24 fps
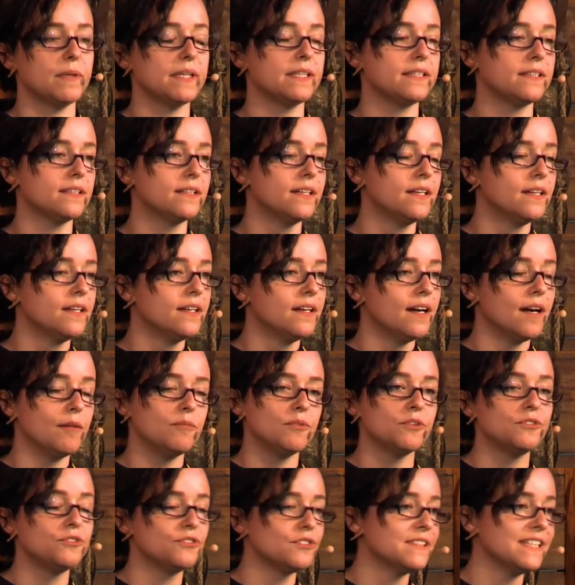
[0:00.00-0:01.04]
but
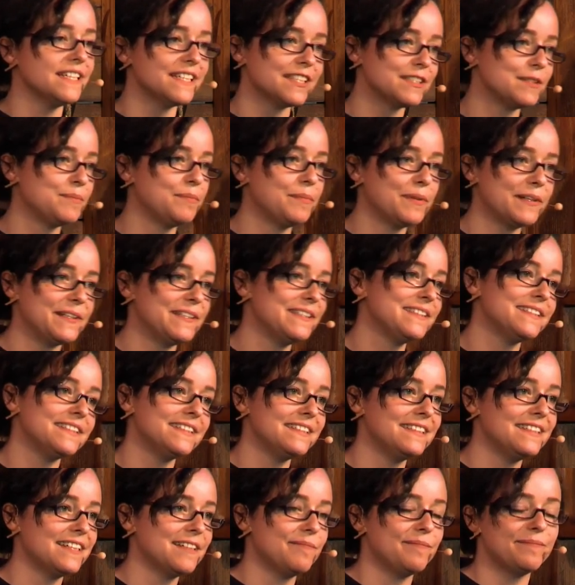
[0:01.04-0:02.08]
I'm not really expert
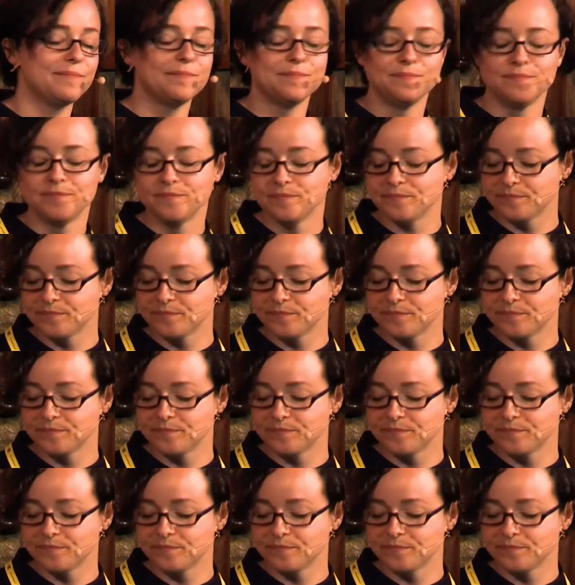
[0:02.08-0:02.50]
in them.